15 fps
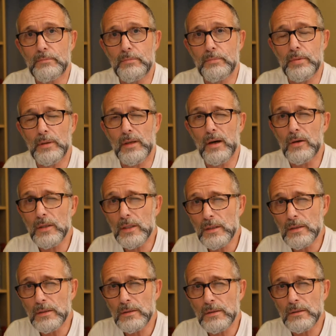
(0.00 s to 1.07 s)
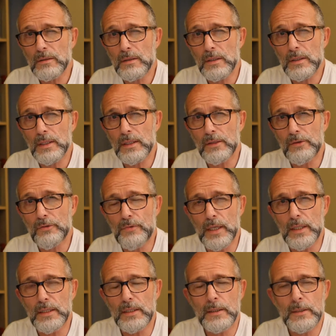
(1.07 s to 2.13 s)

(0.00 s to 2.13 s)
blog. I think that's right.